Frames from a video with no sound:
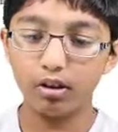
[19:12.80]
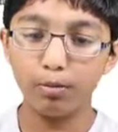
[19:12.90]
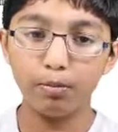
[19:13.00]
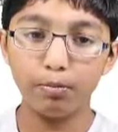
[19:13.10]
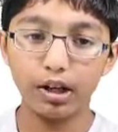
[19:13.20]

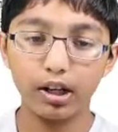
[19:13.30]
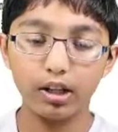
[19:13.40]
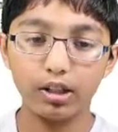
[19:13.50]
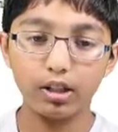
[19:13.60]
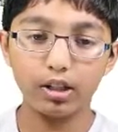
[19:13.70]
open
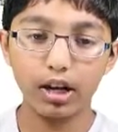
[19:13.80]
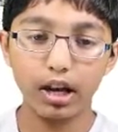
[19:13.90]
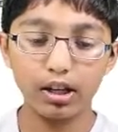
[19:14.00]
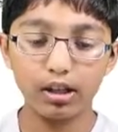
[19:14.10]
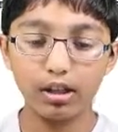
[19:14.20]
brackets
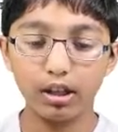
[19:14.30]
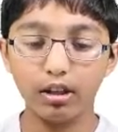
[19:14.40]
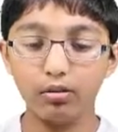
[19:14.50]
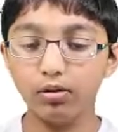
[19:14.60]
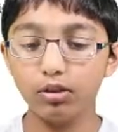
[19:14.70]
text
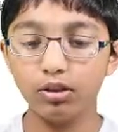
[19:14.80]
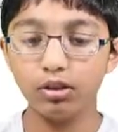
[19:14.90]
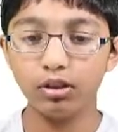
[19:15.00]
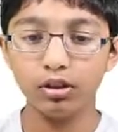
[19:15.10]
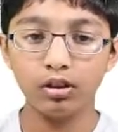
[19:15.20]

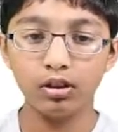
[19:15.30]
equals